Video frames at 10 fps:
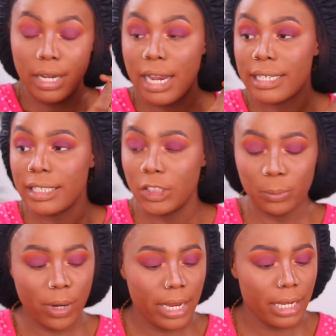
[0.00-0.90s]
And I didn't
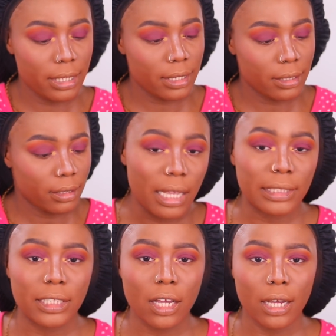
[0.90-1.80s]
spray it.
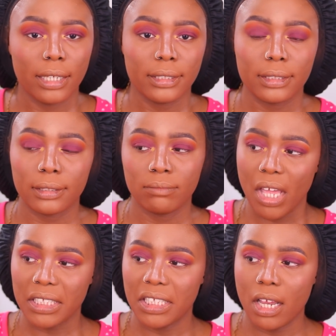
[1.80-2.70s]
That's nice.
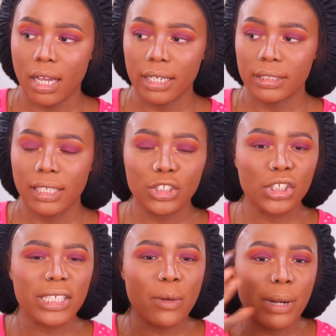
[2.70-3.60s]
That's nice. It's
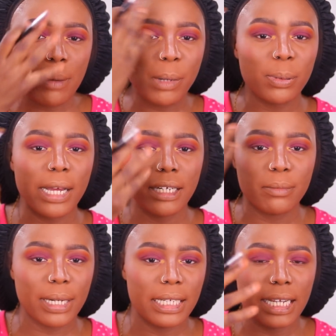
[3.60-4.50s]
just that when I'm applying
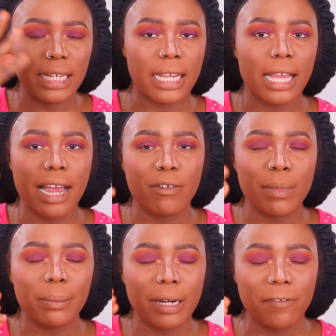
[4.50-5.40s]
on my lid, I
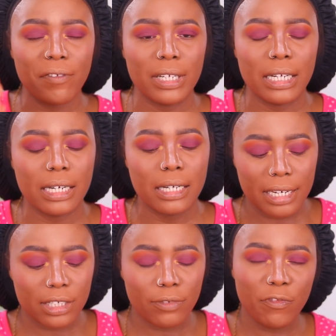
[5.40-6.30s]
remember feeling
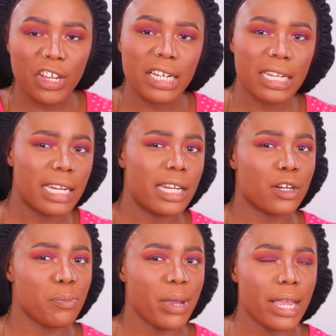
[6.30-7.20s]
it feeling a
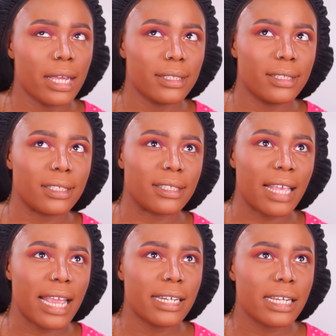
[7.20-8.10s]
little bit
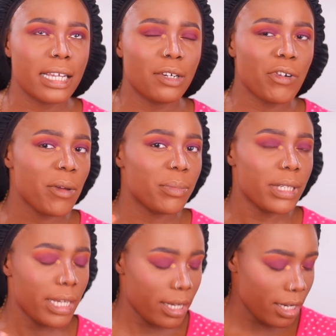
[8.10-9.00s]
sandy,
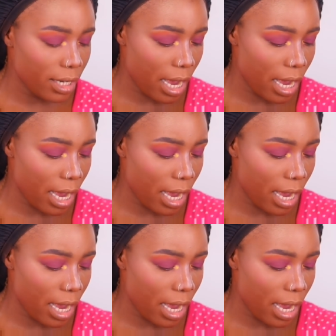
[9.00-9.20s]
crumbly.